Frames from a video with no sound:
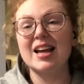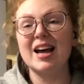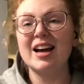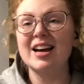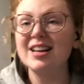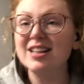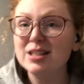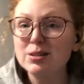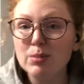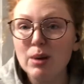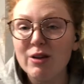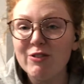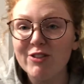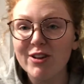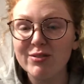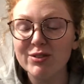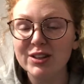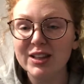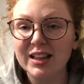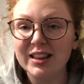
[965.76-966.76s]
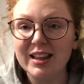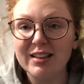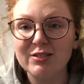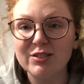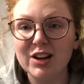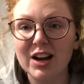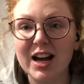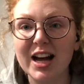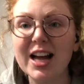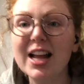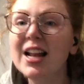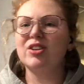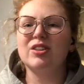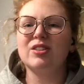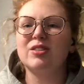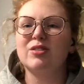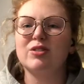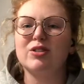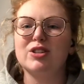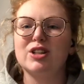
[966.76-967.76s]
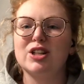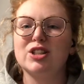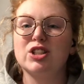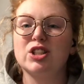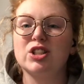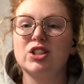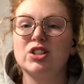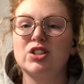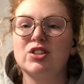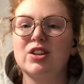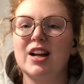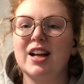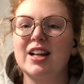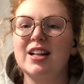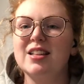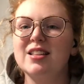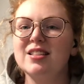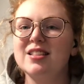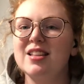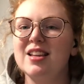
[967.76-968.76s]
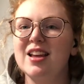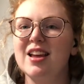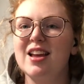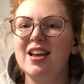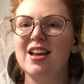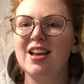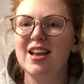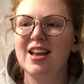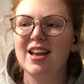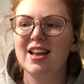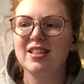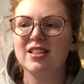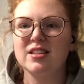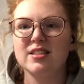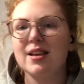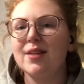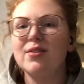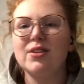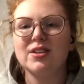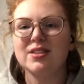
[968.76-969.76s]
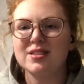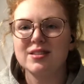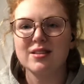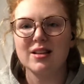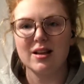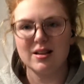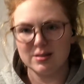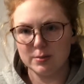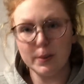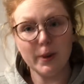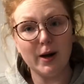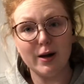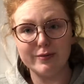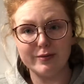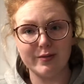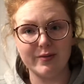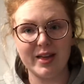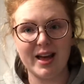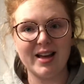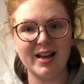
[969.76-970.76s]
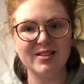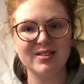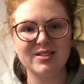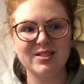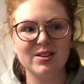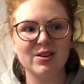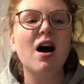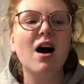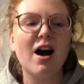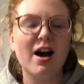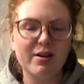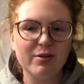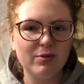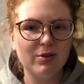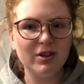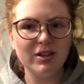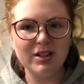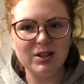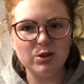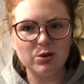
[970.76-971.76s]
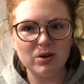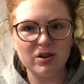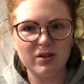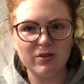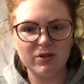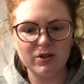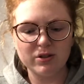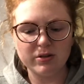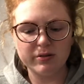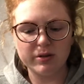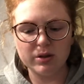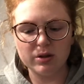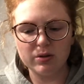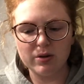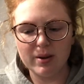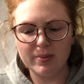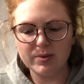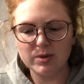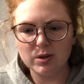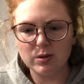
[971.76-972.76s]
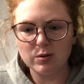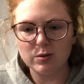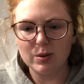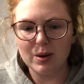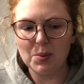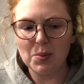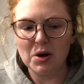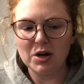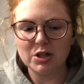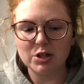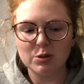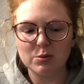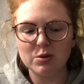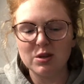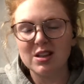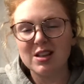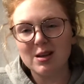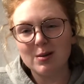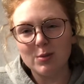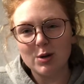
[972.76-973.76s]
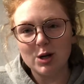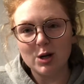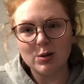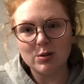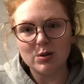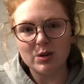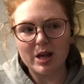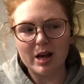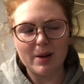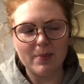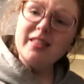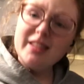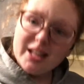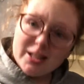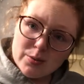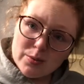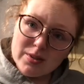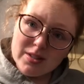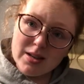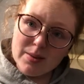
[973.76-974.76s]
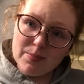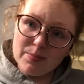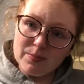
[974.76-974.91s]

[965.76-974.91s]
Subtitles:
High is my favorite that they've got for Dungeons and Dragons, and The Seven is a spinoff of that. So I really enjoyed the first few episodes when I watched them, so I think I'm gonna go do that. That's what's up.